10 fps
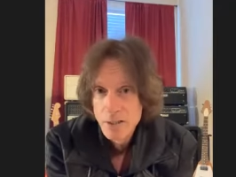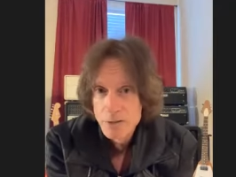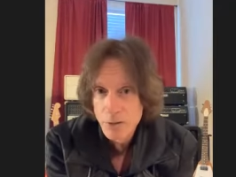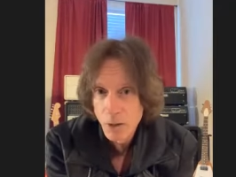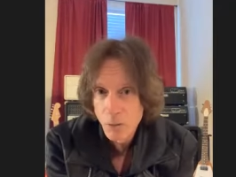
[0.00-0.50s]

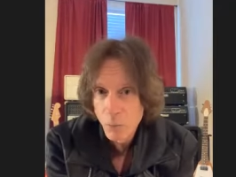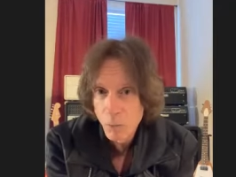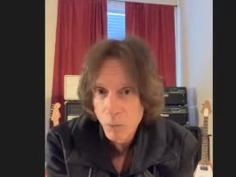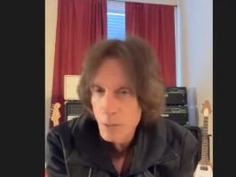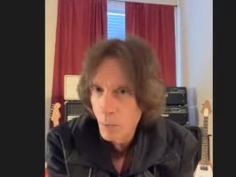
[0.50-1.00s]
So
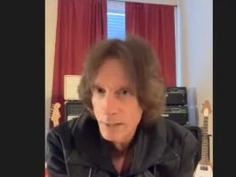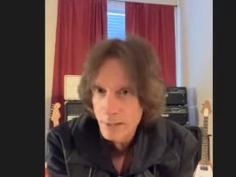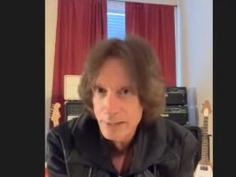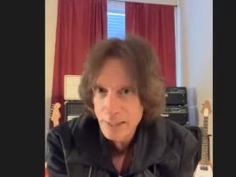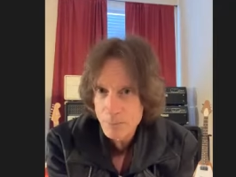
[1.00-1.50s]
we wanted to
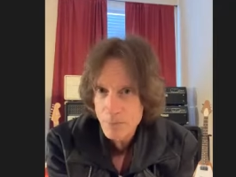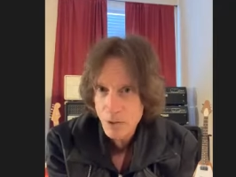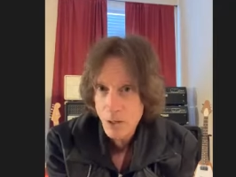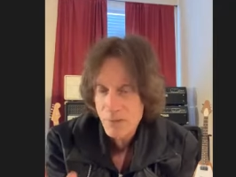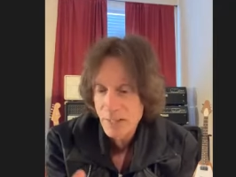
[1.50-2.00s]
keep the
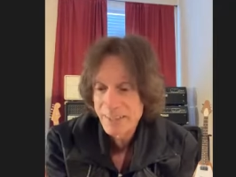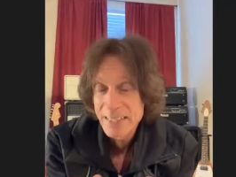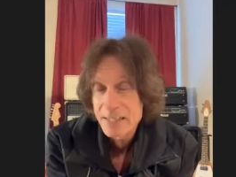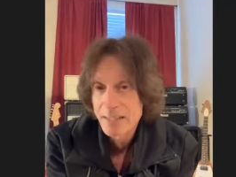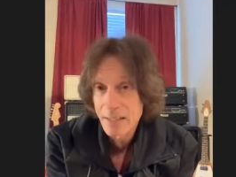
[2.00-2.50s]

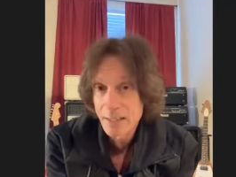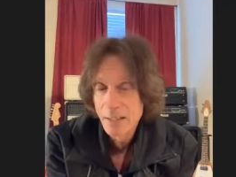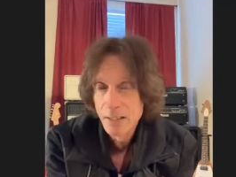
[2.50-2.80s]
authenticity